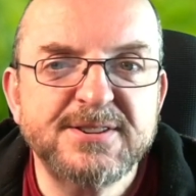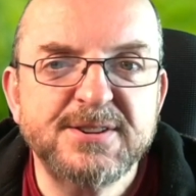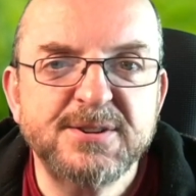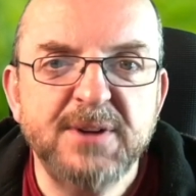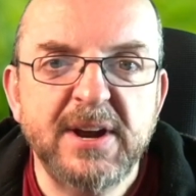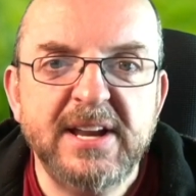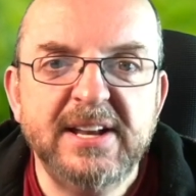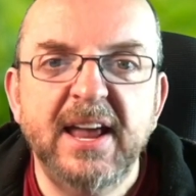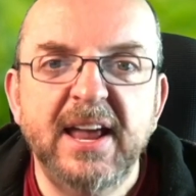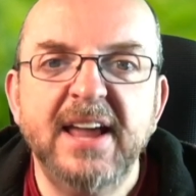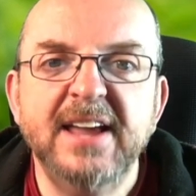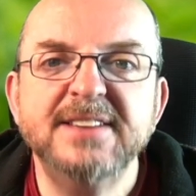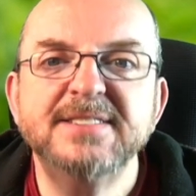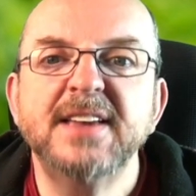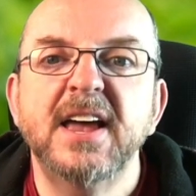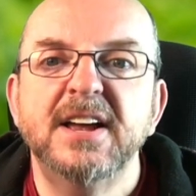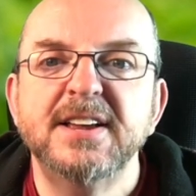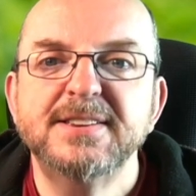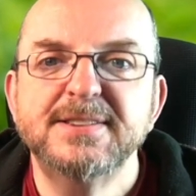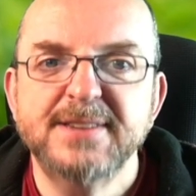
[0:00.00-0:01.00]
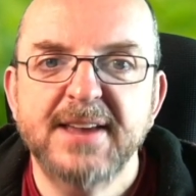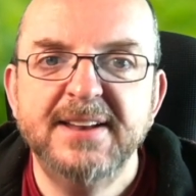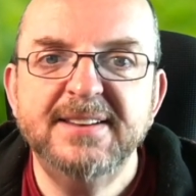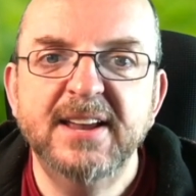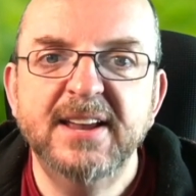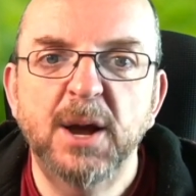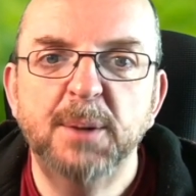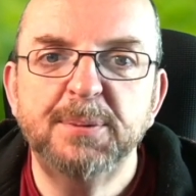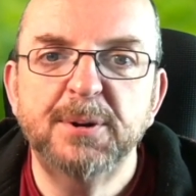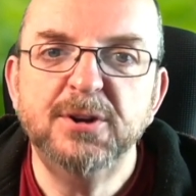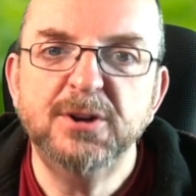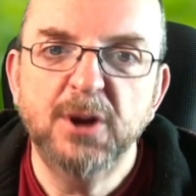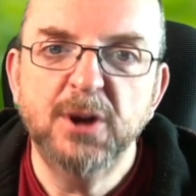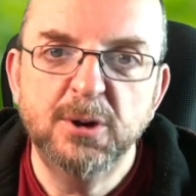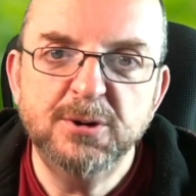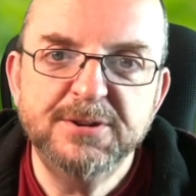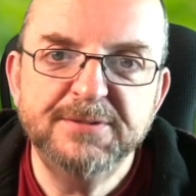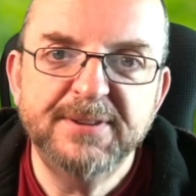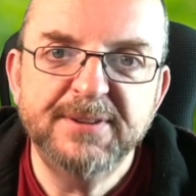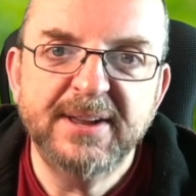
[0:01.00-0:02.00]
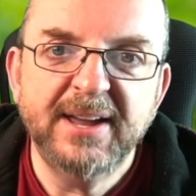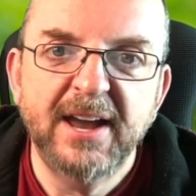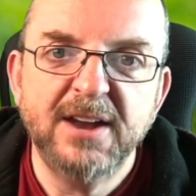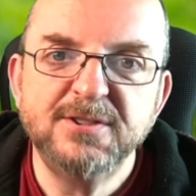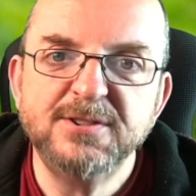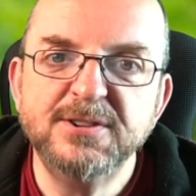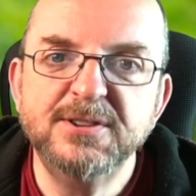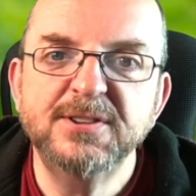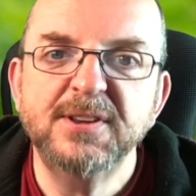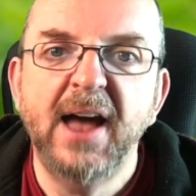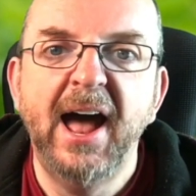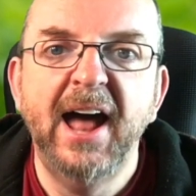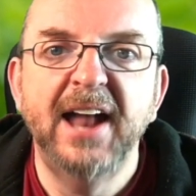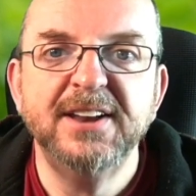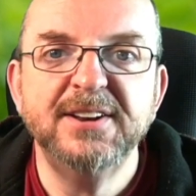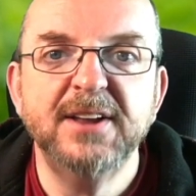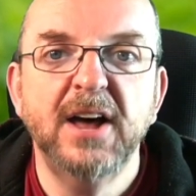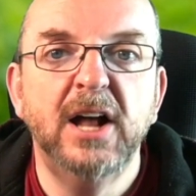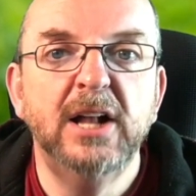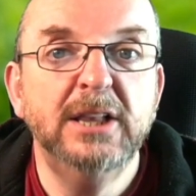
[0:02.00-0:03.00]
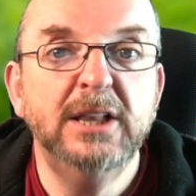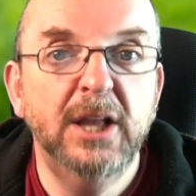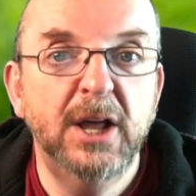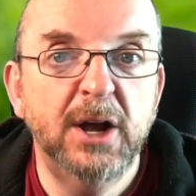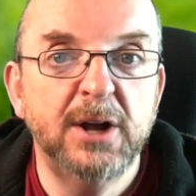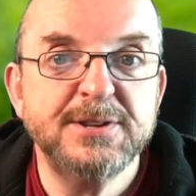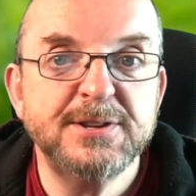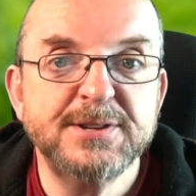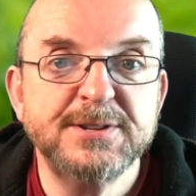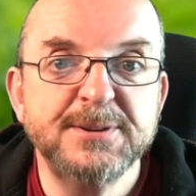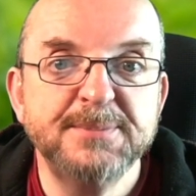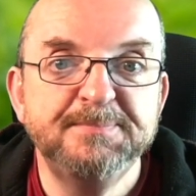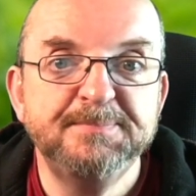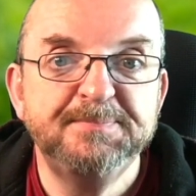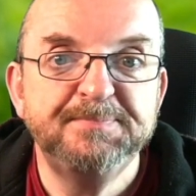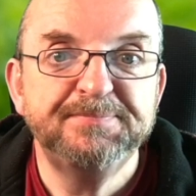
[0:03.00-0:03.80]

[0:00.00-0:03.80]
screen is setting up notifications and alerts.